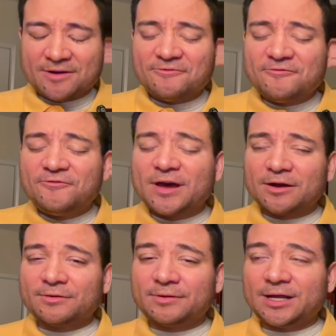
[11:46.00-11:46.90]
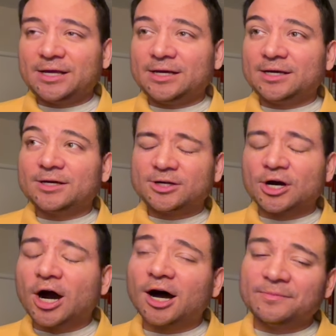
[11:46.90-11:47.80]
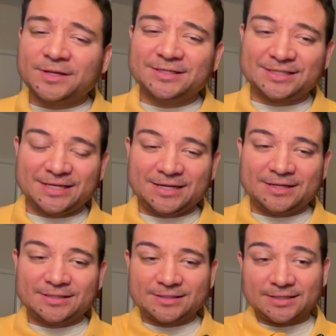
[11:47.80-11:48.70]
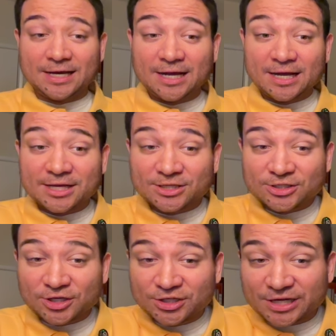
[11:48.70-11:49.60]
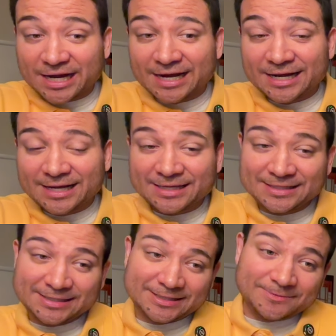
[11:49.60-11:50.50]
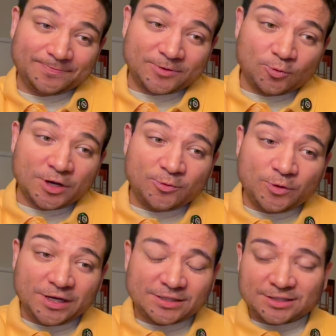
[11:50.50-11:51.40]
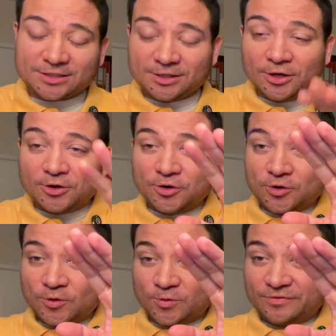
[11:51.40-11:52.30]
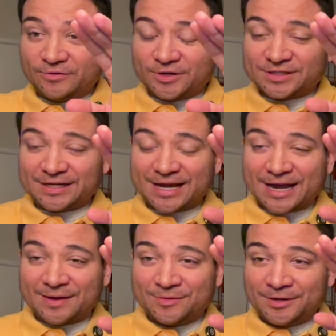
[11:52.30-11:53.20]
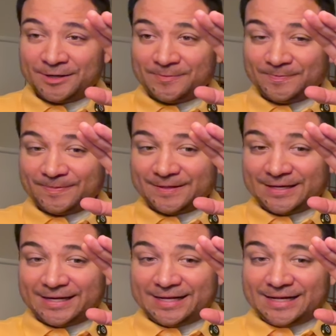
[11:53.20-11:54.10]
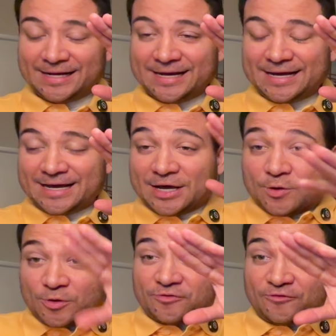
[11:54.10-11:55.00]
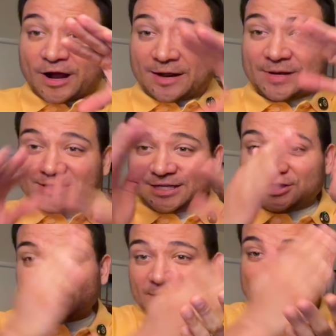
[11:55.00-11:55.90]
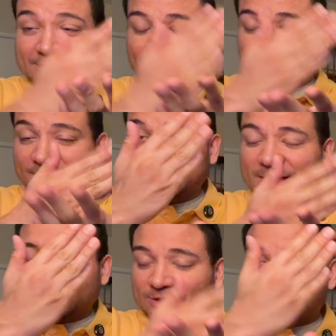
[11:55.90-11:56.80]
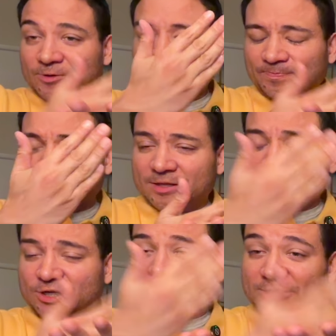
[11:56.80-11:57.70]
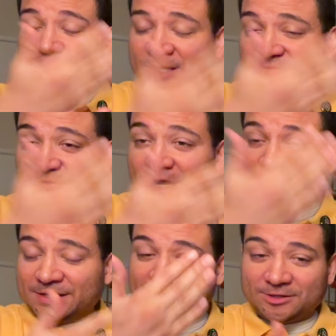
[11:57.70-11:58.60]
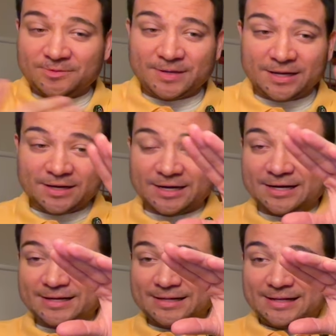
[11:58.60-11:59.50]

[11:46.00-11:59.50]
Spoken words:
very common scenes, such as when we slow reverse a camera with fragmented shots. So the shots are being fragmented, they're being cut,